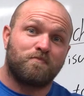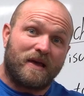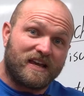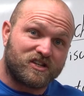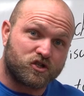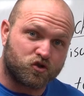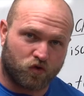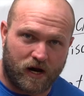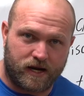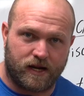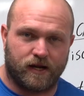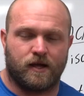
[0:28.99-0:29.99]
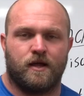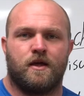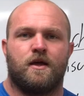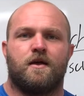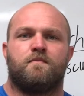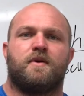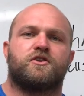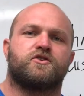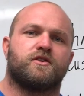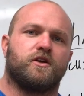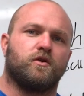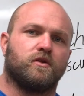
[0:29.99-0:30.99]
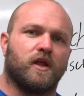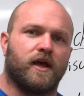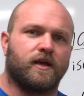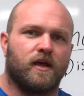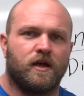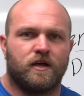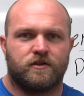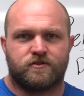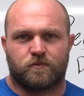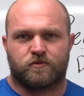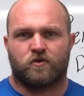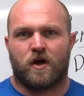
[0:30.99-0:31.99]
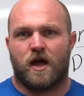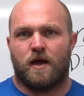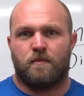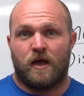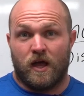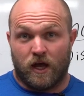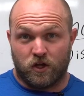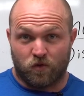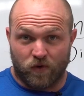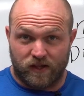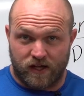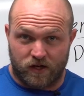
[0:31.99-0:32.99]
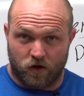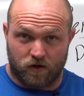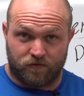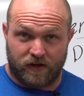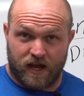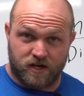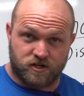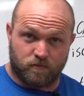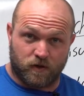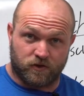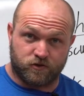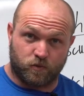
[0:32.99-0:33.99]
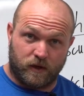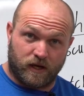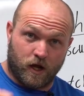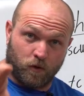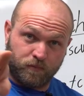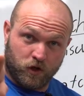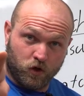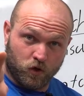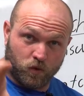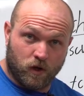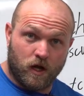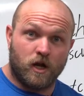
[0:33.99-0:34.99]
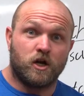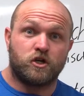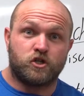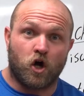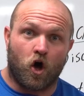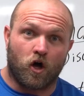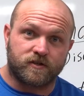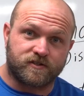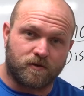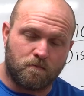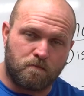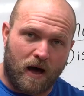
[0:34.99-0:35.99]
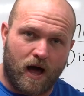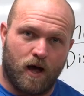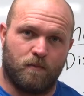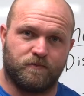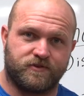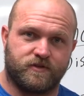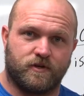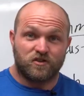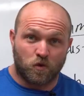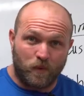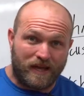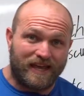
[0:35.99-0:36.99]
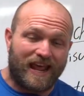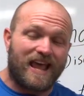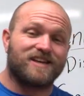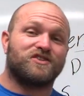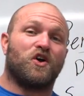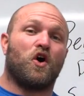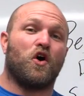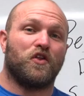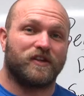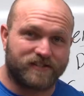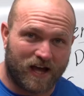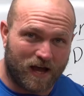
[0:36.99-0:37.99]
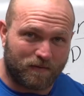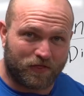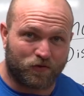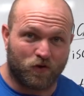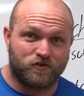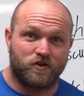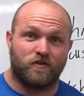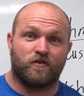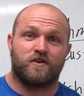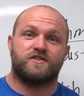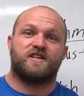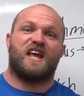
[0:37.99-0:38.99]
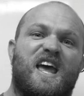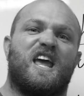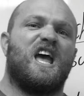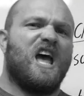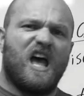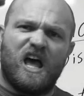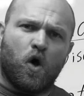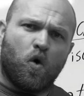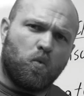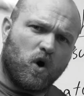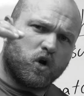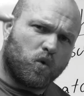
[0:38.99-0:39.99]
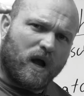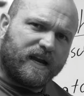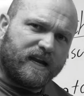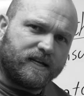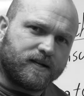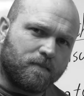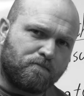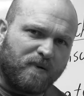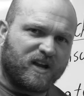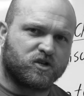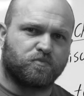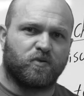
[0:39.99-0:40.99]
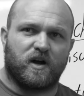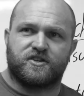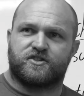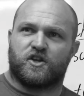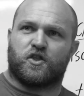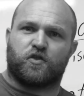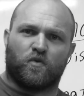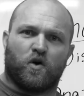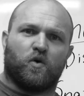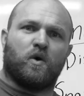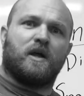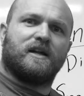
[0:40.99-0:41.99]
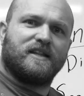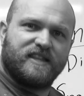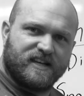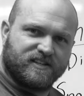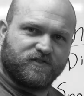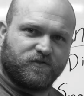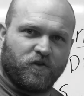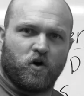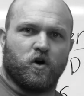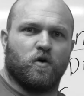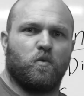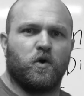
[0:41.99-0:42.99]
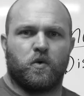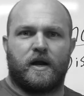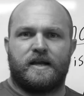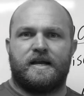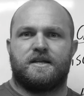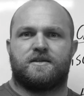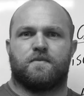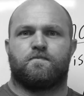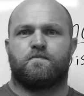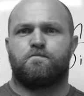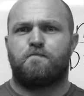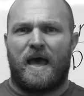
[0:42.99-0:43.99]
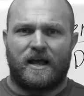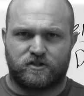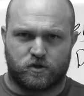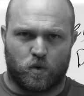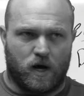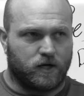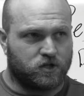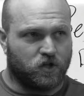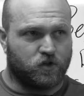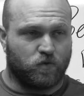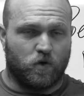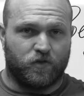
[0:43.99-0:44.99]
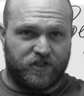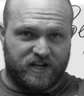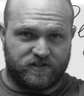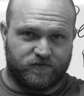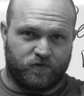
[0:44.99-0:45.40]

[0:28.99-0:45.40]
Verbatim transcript: based training, make sure that you like, subscribe, and you ring that notification bell so we can help you toss some bombs. So we get asked all the time at Throws University, hey, what do I need to bench press to throw this far? What do I need to back squat to throw this